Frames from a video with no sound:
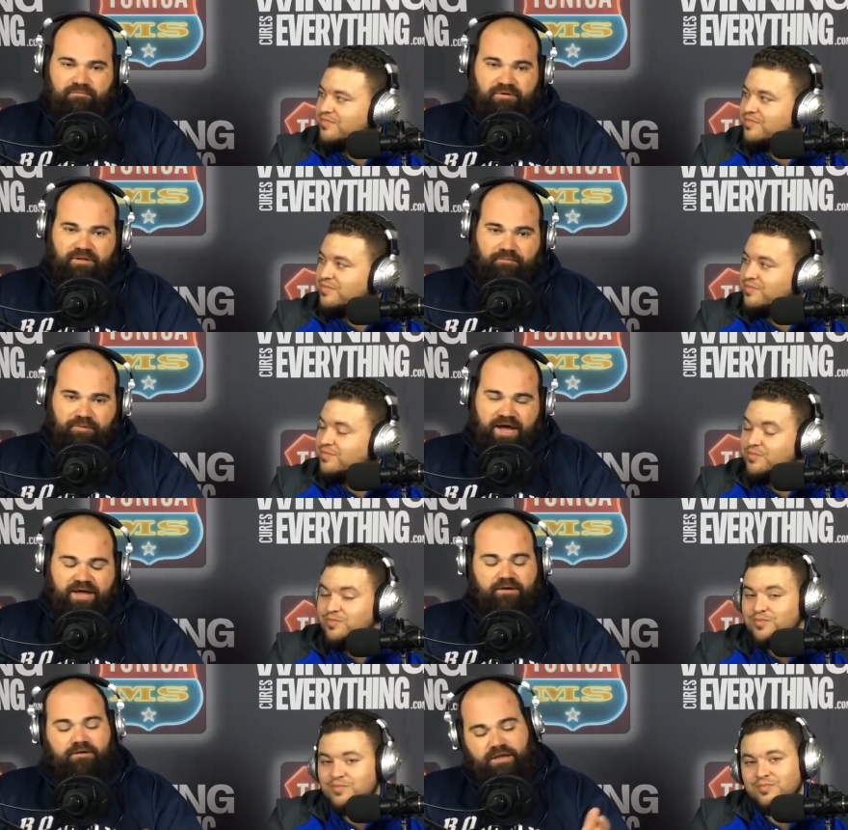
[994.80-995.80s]
Speaker 1: put a little
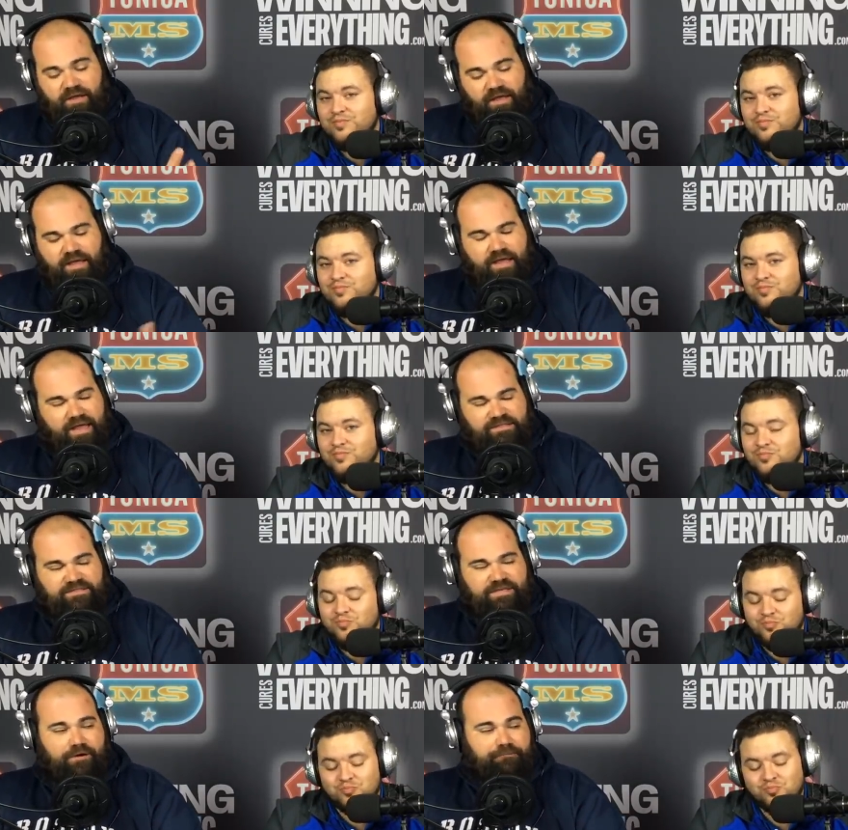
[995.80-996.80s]
pride on it, and
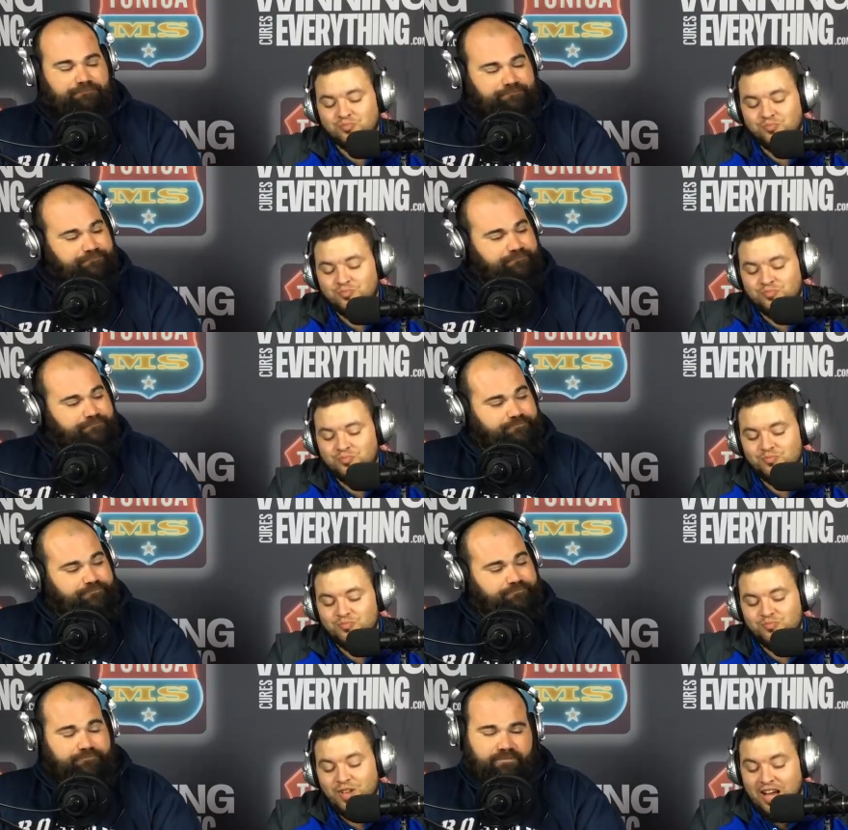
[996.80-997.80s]
so
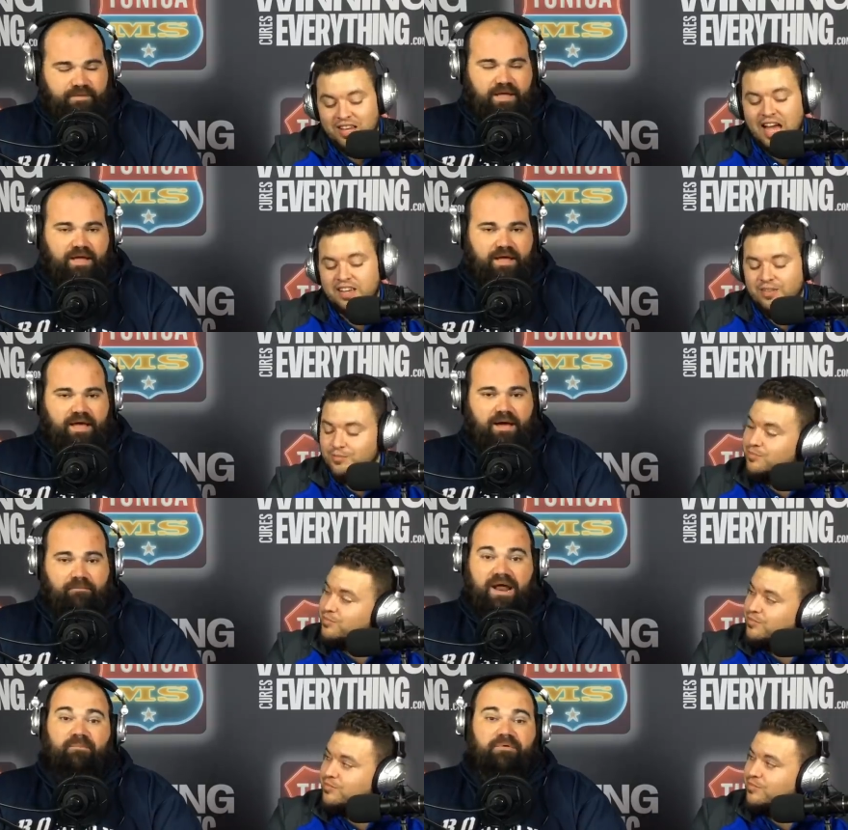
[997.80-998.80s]
I like it. I'm
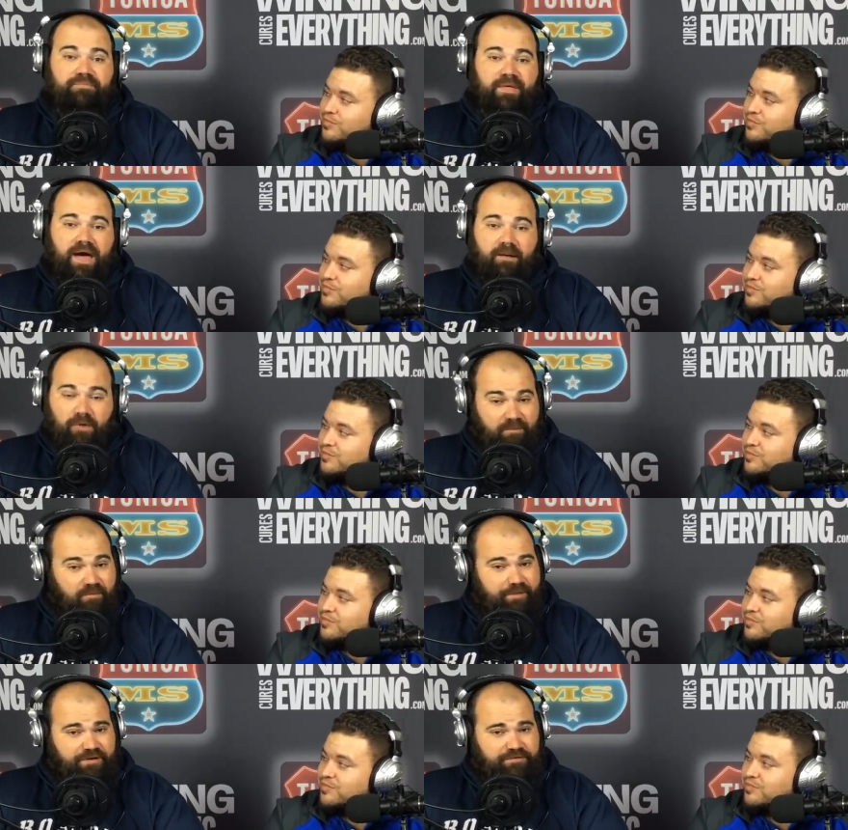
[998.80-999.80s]
riding with I'm riding with
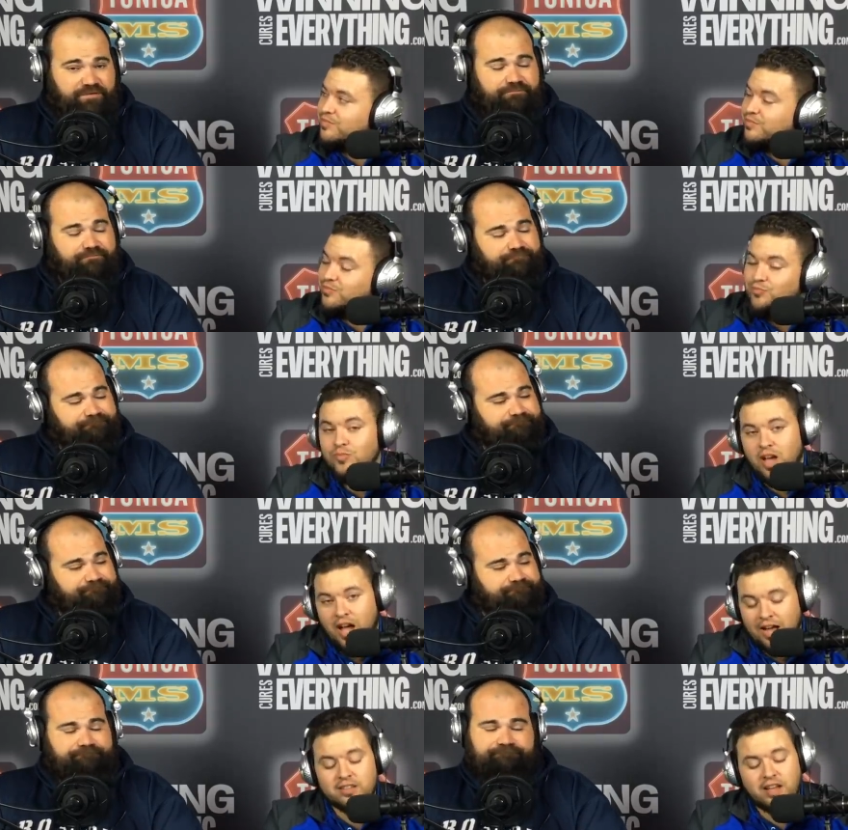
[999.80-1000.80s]
Petersen.
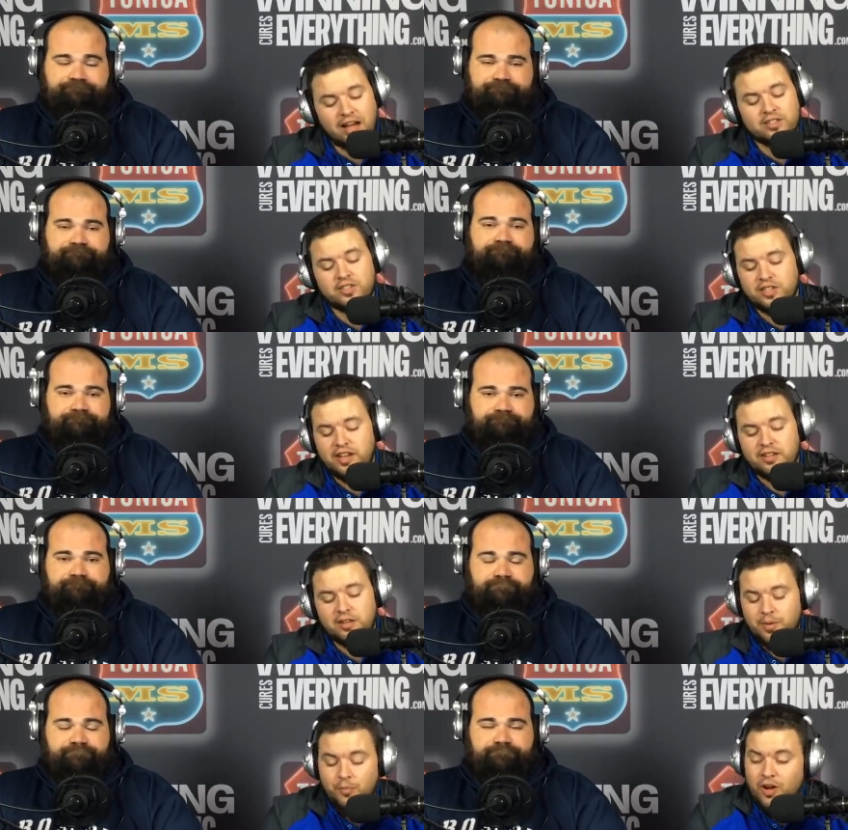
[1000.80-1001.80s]
Speaker 2: I can I can see that. I
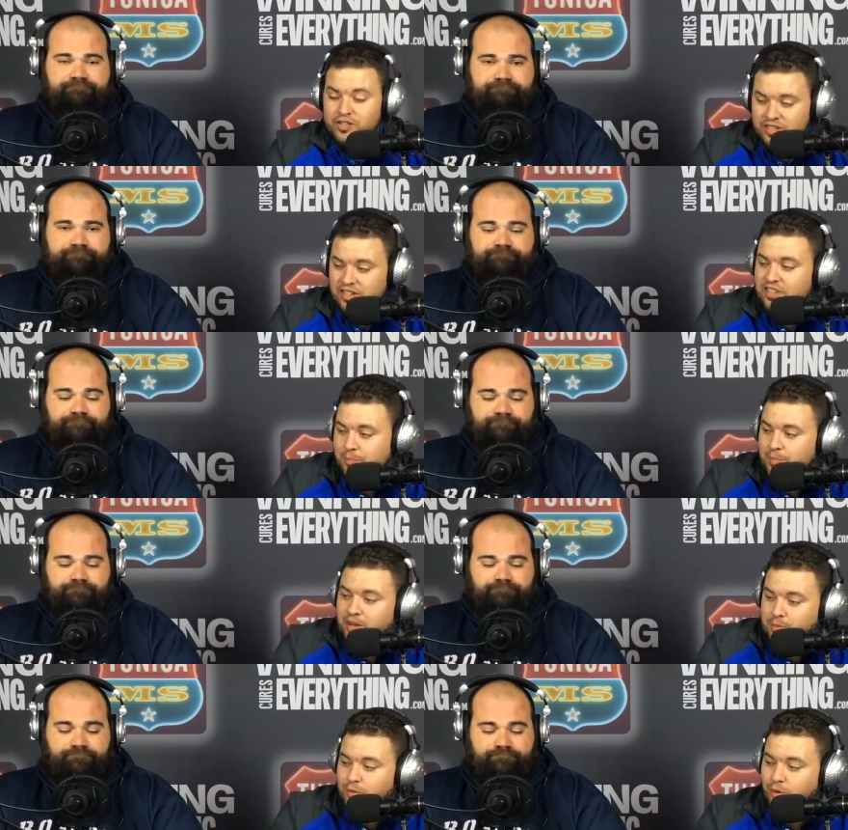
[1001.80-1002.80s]
mean, Washington did beat
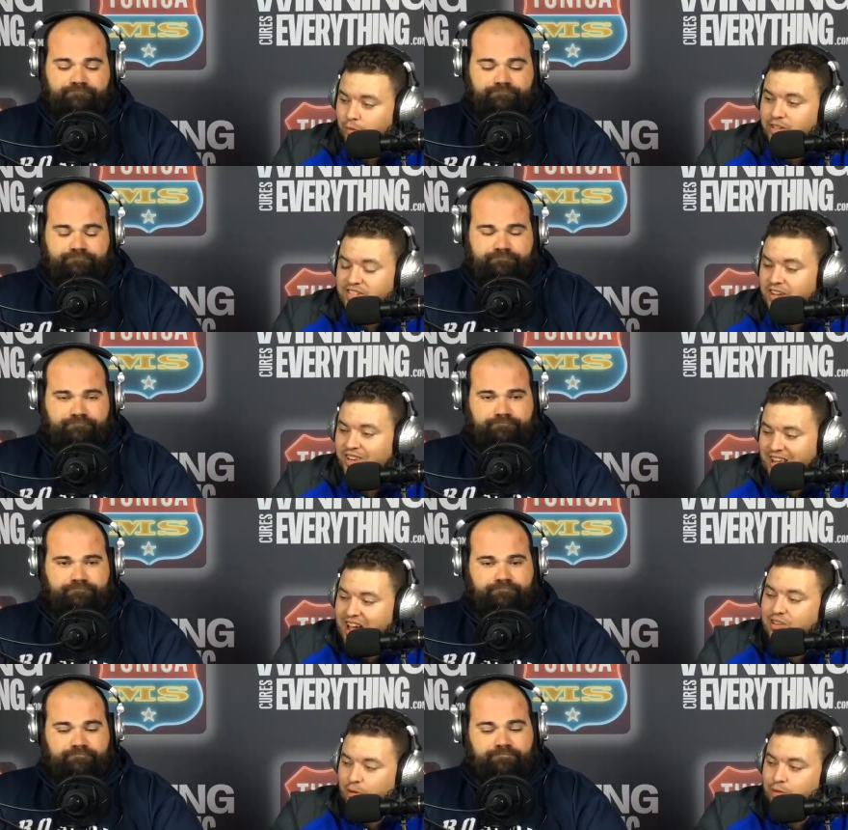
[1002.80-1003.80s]
them twenty-one to seven
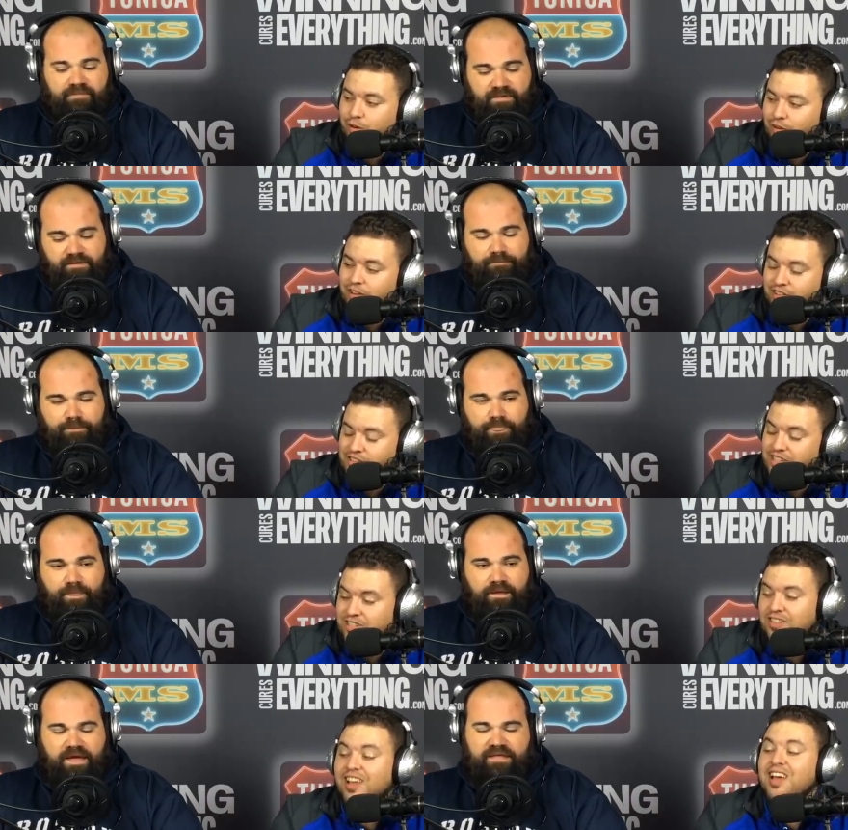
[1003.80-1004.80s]
at Utah early in the
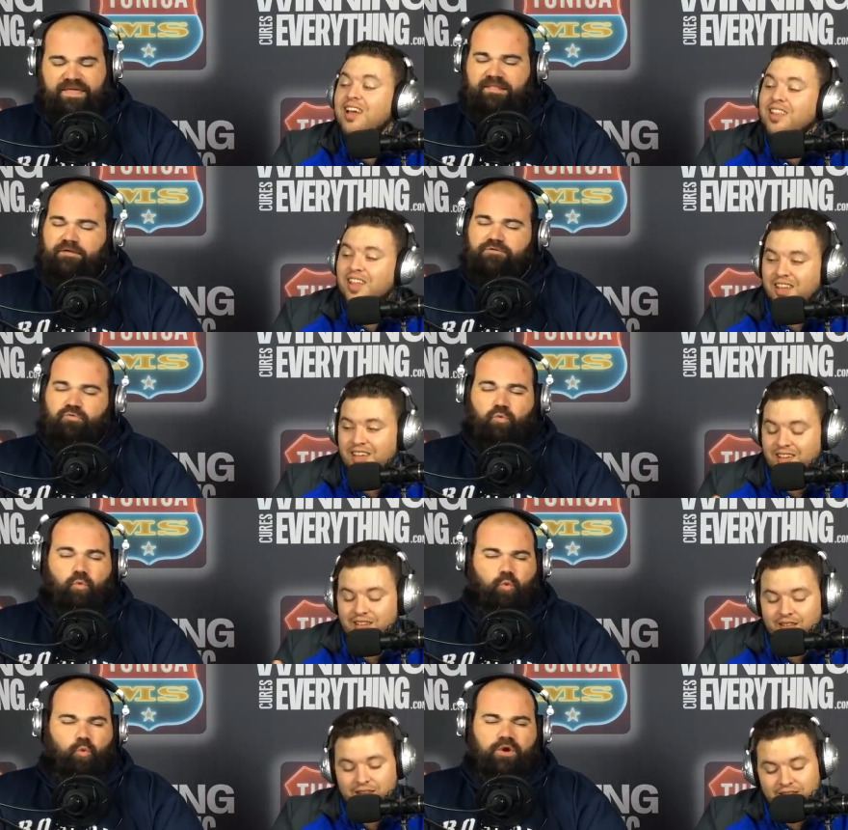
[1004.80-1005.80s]
season, and they
Speaker 1: looked
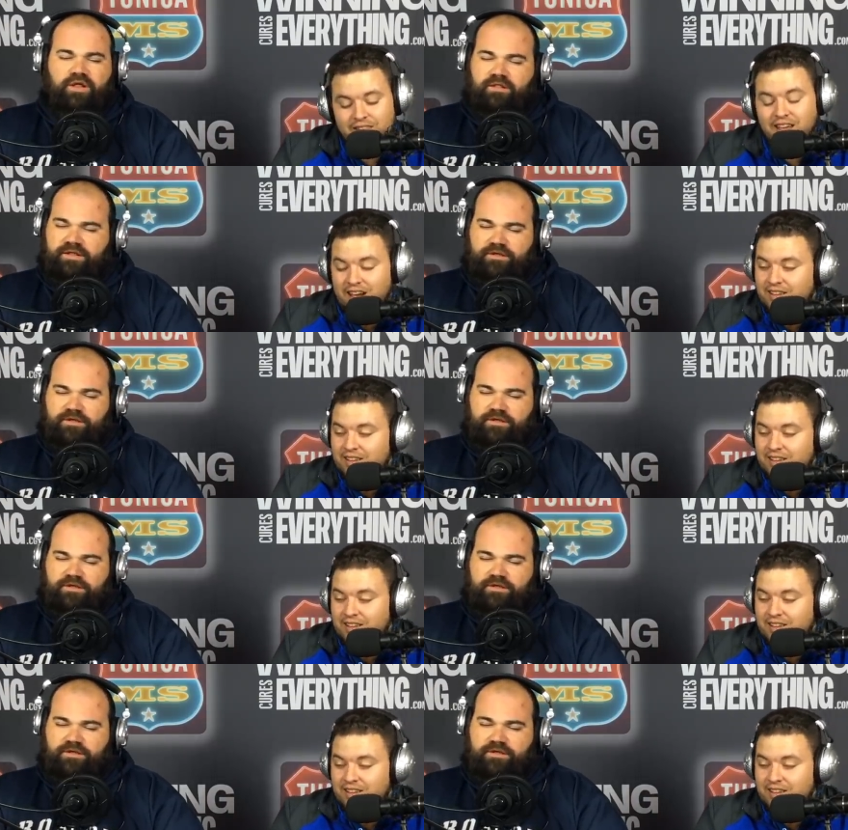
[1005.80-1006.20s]
really yeah.